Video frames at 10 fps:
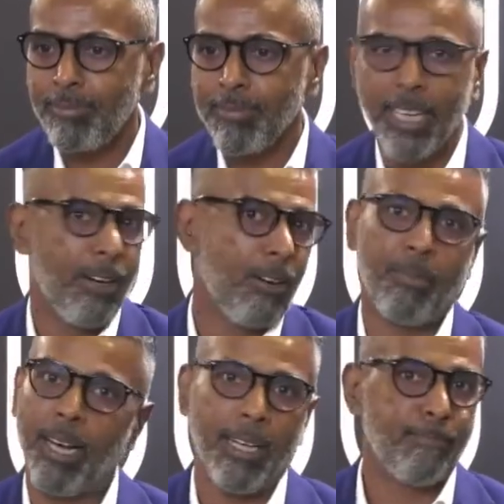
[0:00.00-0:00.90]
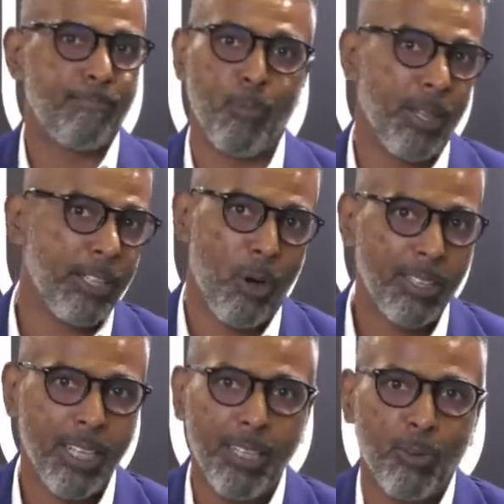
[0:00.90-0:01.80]
with a
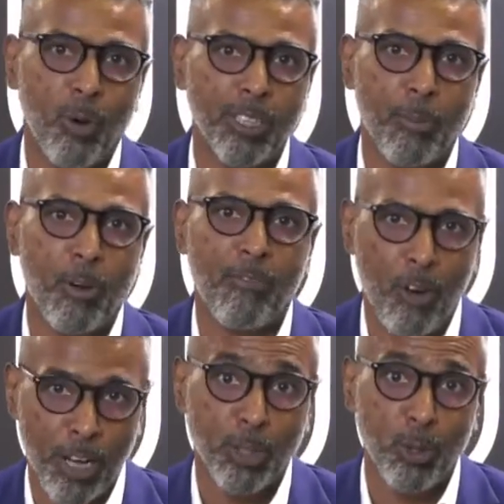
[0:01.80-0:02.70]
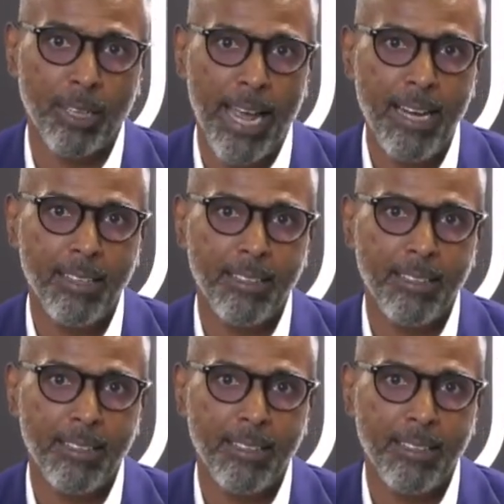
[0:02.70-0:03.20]
daughter who was about 4 years old then.